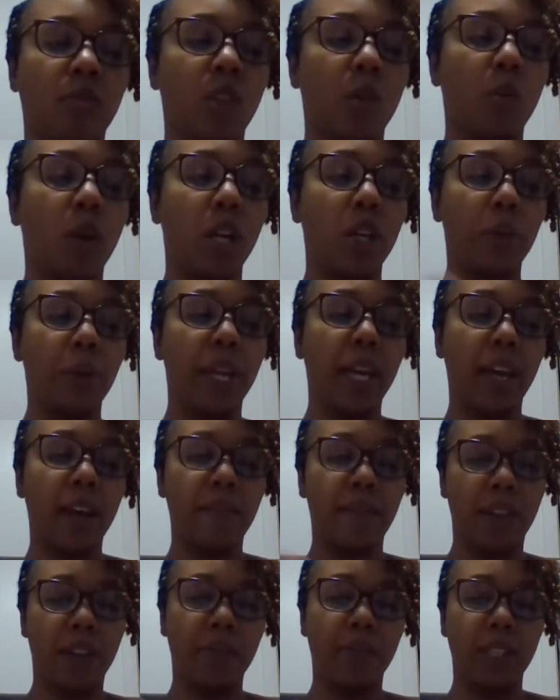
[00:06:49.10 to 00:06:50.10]
Why do we
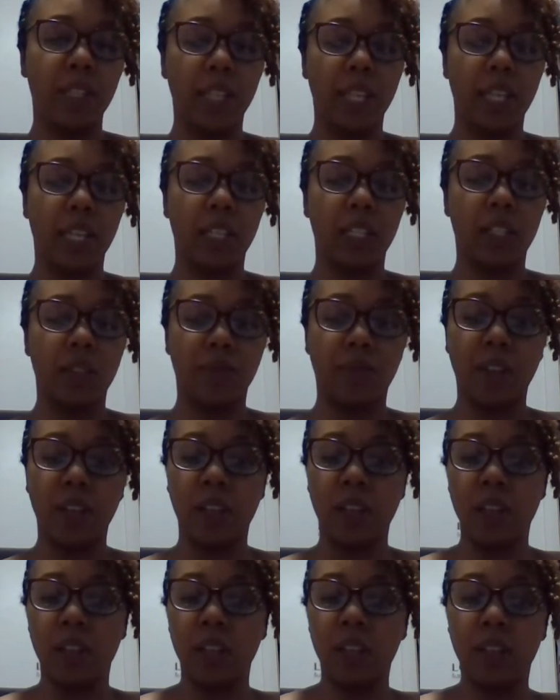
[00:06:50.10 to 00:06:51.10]
have everything is
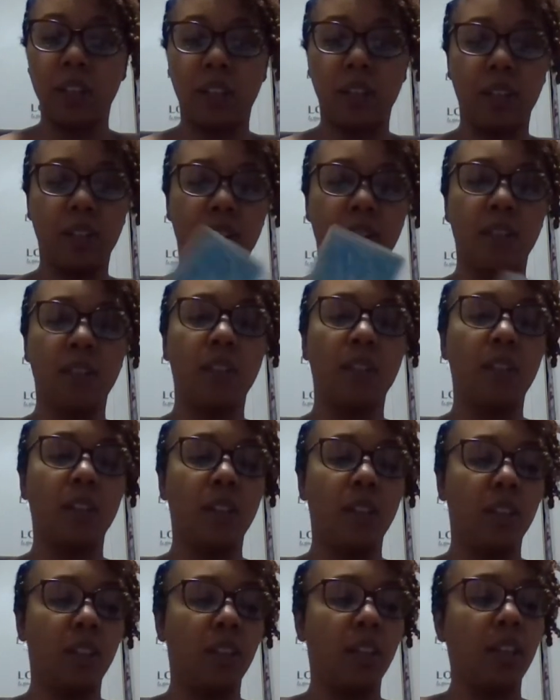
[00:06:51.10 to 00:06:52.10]
fine?
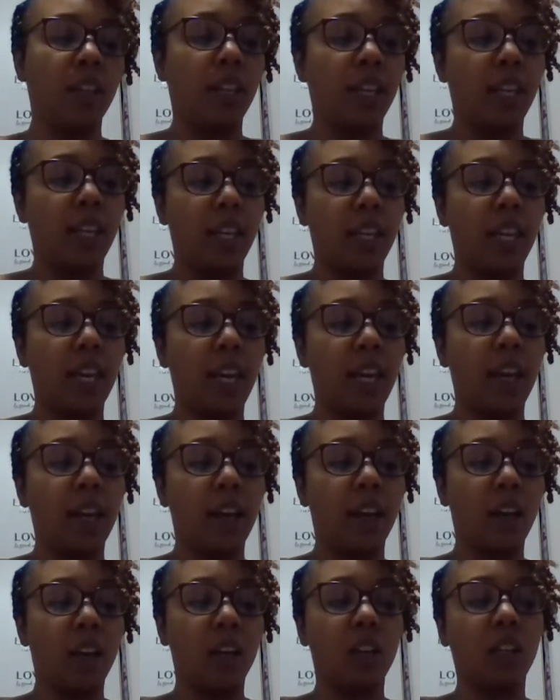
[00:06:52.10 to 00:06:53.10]

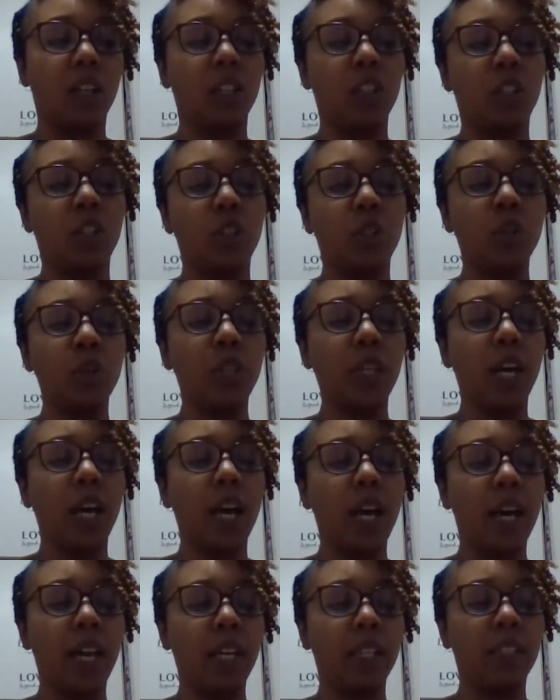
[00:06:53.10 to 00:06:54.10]
Yeah, because you
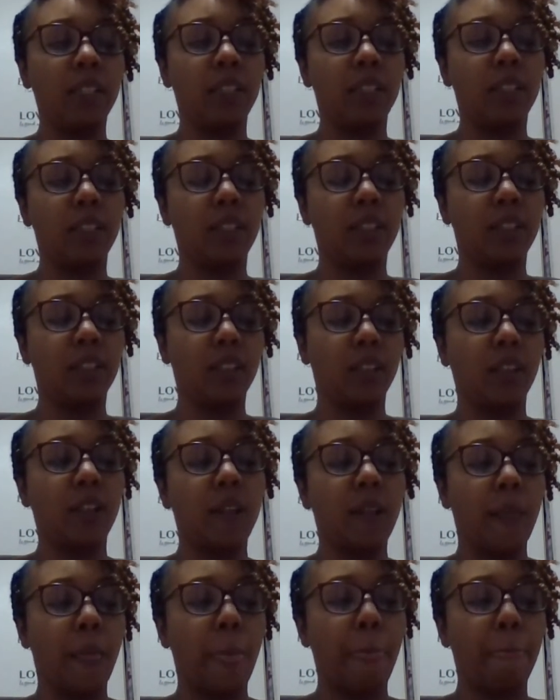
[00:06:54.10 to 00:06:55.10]
guys
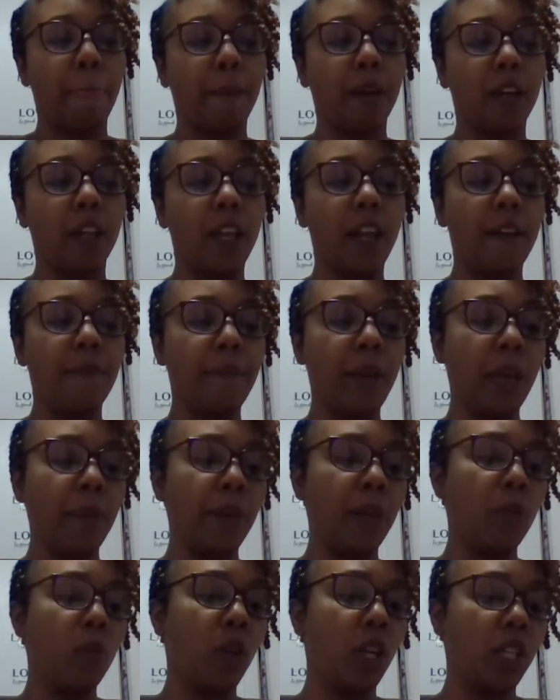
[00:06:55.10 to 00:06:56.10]
could have
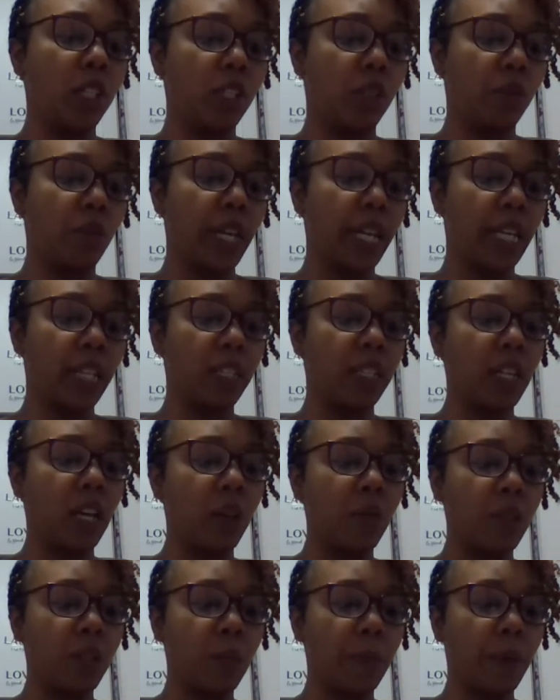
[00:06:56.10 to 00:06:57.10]
maybe wanted to
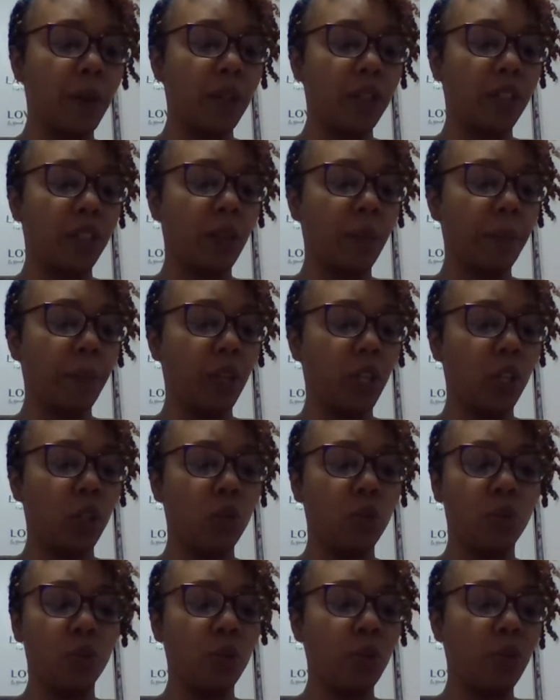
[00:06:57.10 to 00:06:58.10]
reconcile with the person, but
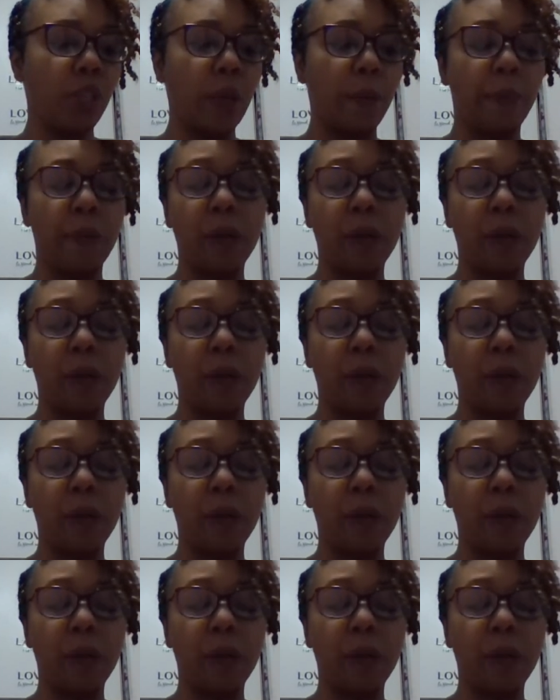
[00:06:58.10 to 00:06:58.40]
you knew that